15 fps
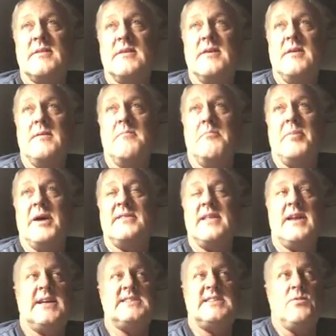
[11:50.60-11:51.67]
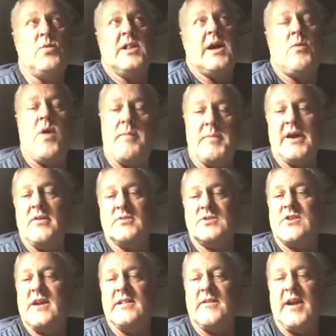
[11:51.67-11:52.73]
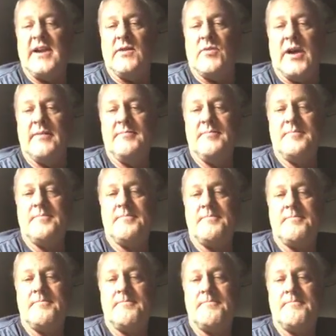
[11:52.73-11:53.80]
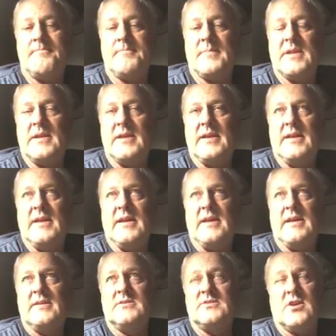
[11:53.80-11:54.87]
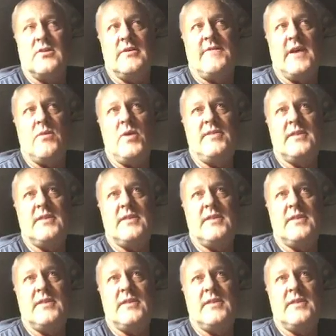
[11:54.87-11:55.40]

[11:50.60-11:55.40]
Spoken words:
So if I went there, well, why not just the only other, drug consortium? That's no big deal.